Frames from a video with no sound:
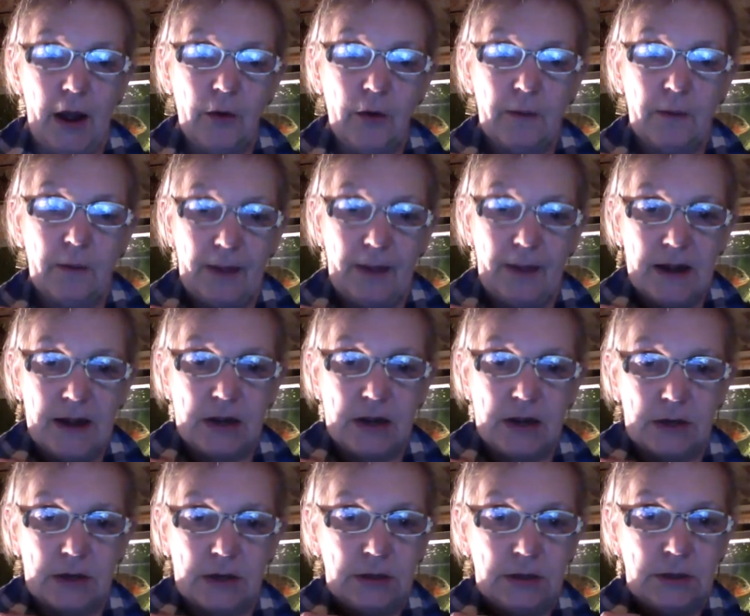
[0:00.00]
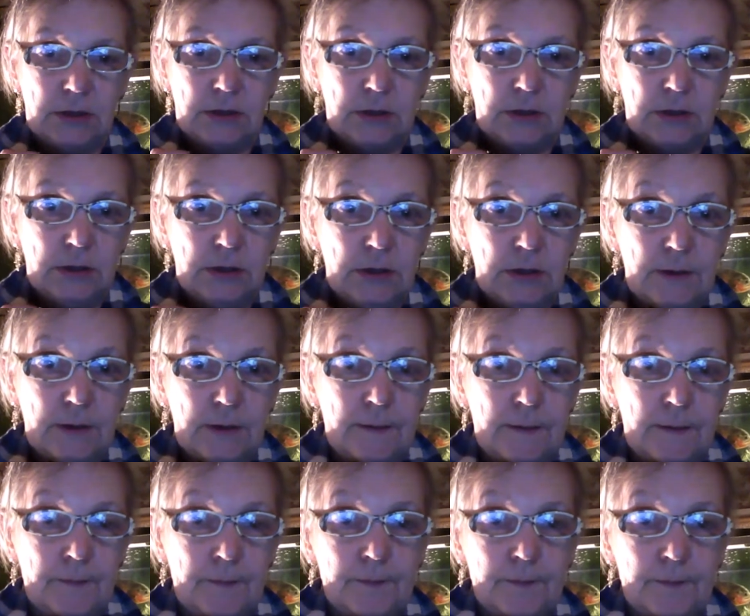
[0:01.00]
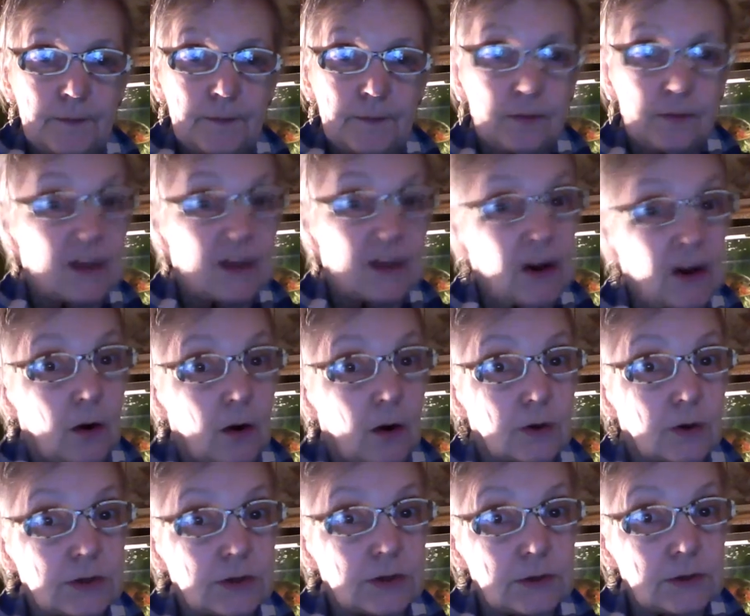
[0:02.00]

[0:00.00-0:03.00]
own opinion, they're not.